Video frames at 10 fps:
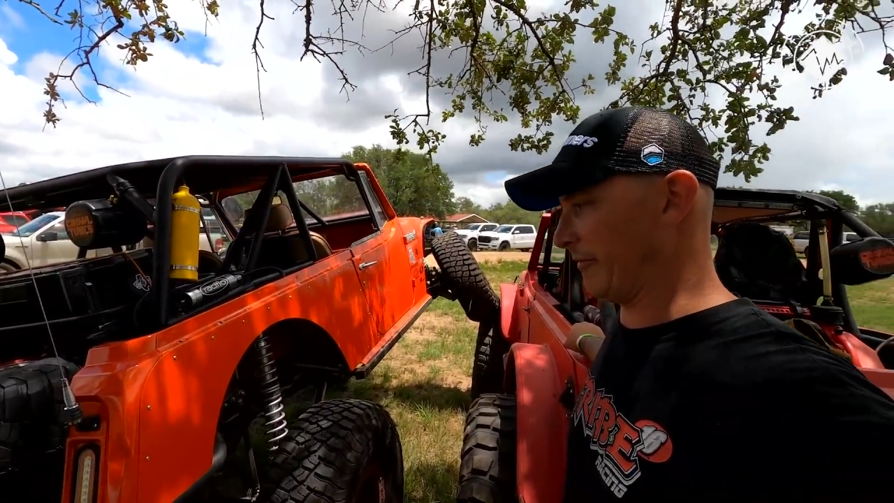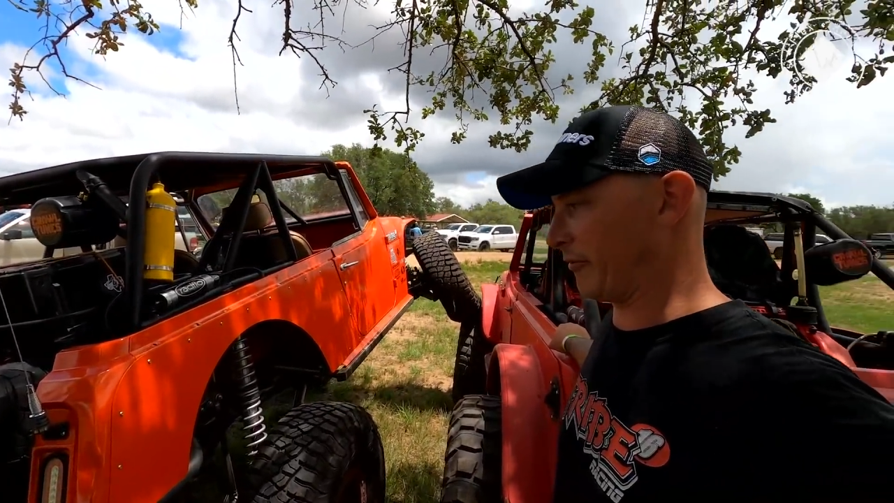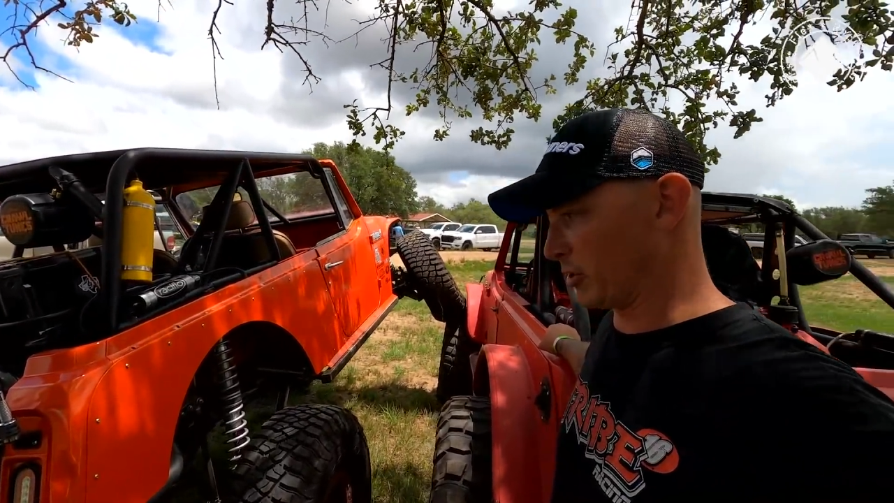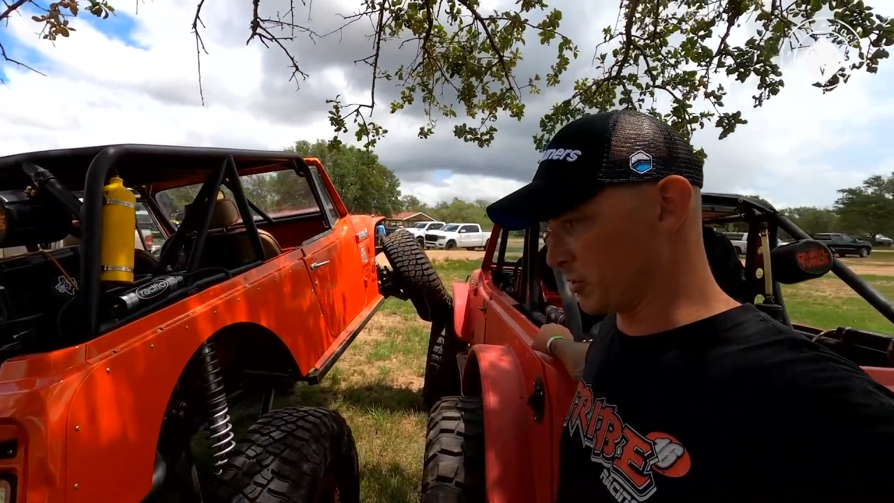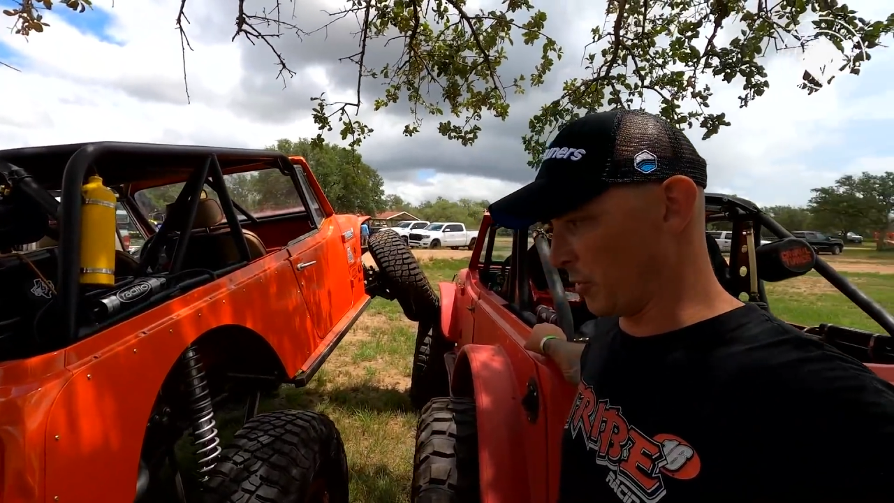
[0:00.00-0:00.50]
the
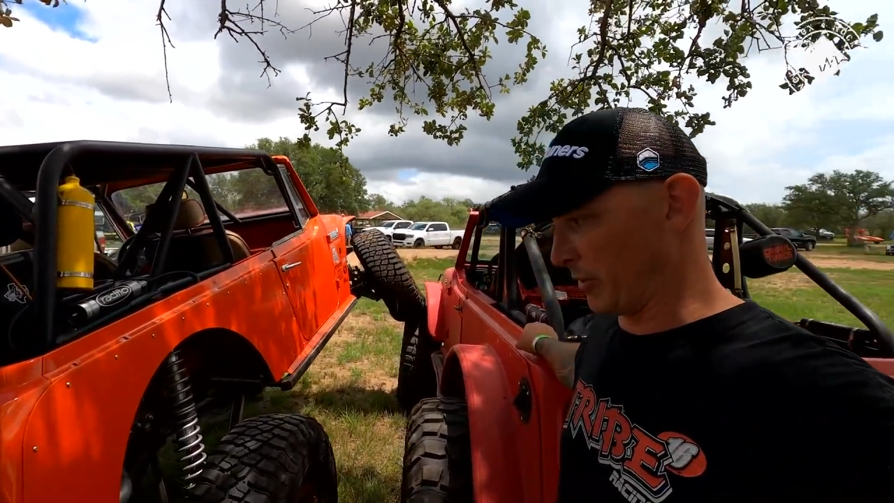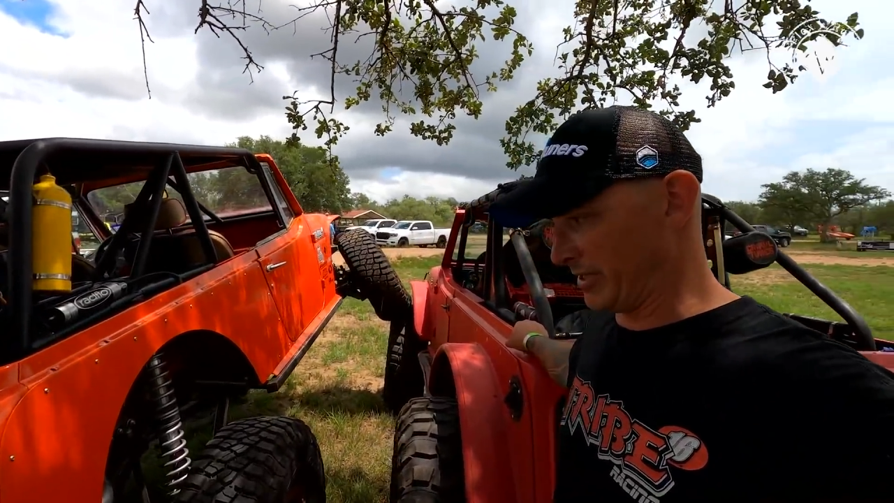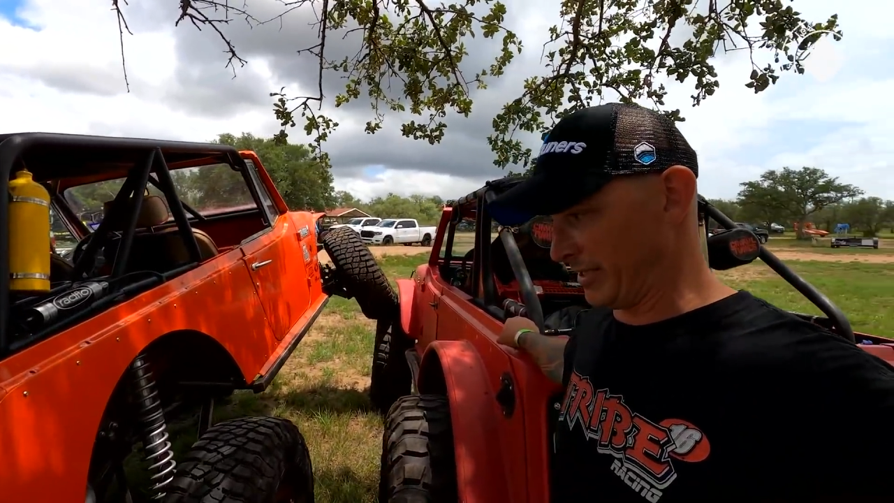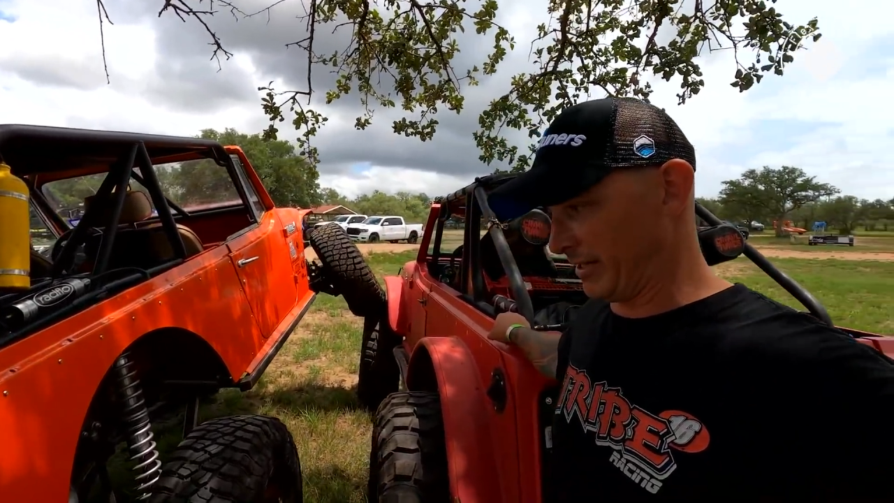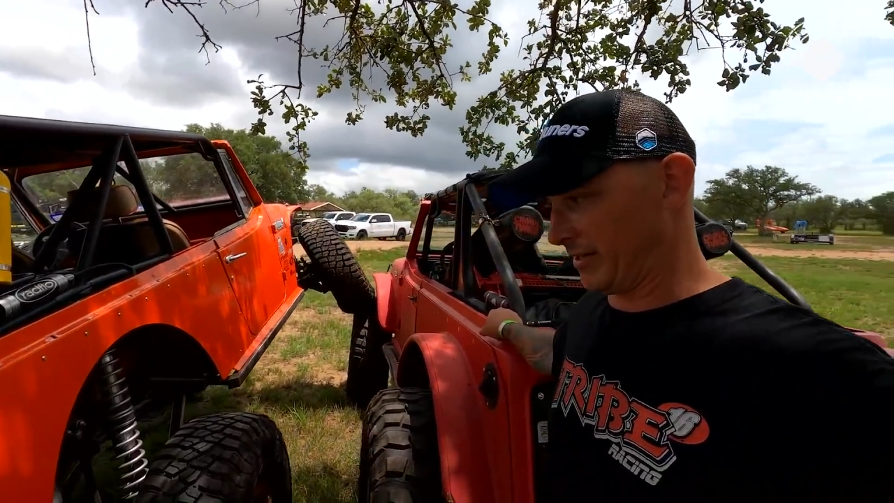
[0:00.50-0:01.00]
first one we
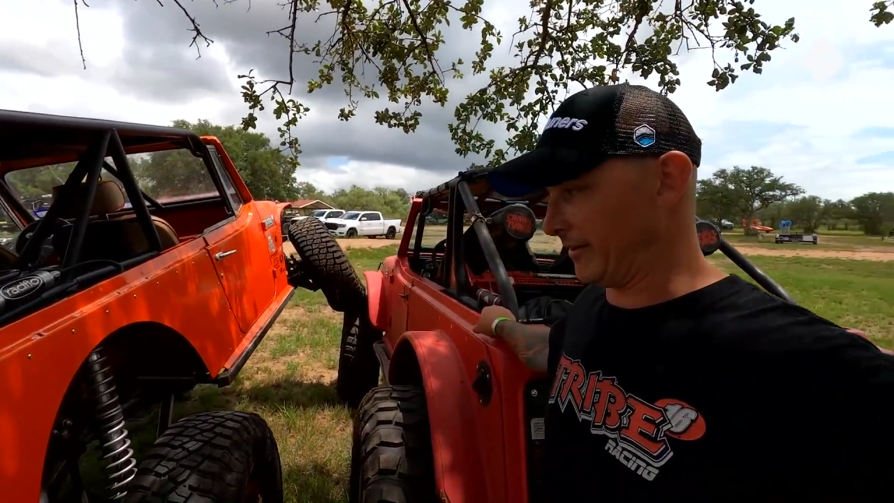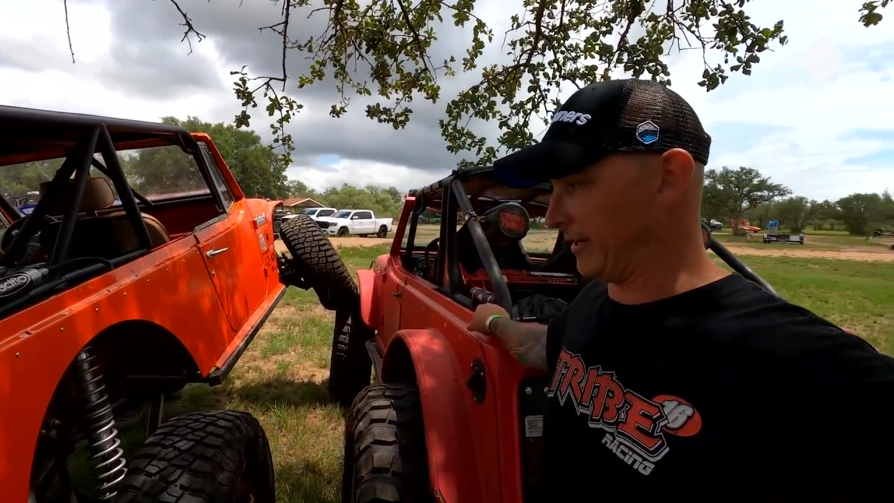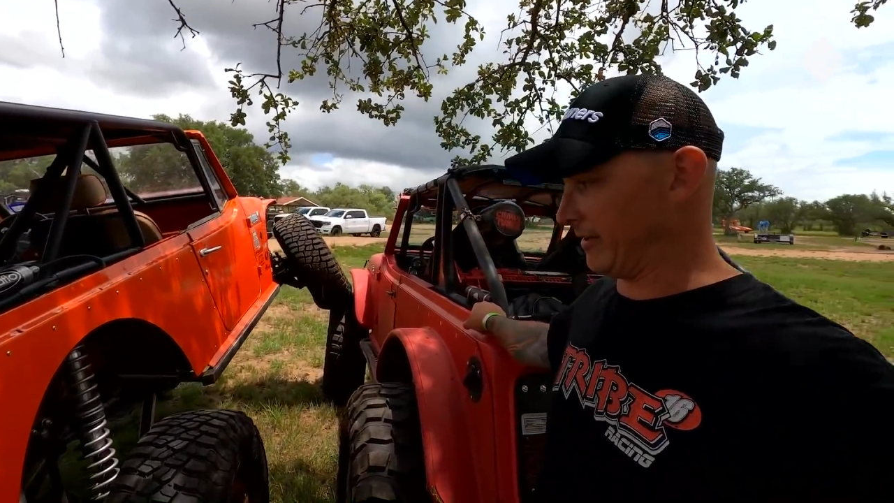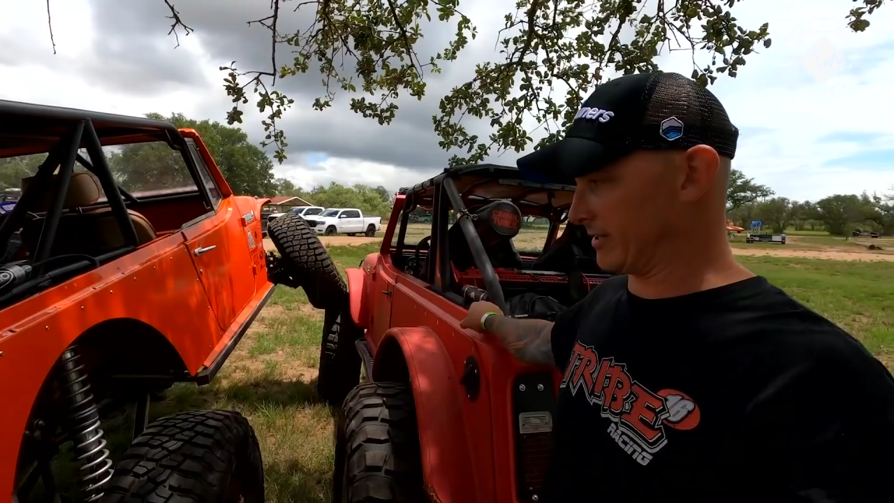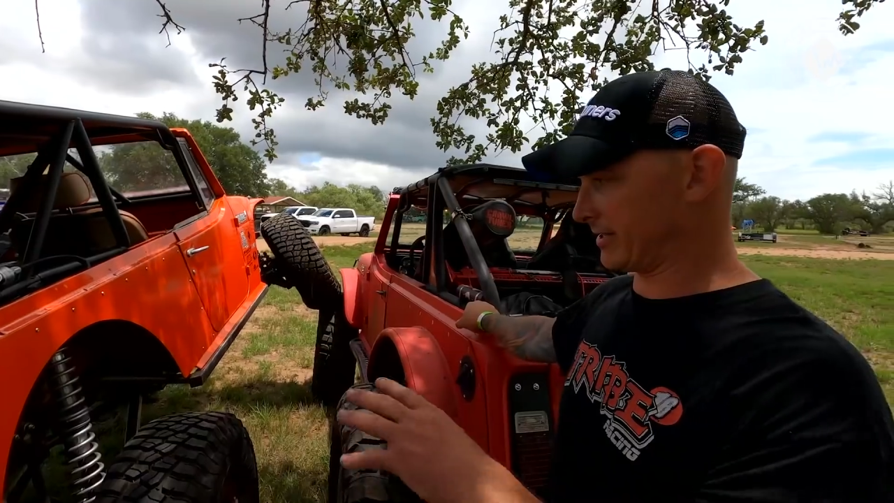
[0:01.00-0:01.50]
did, and then the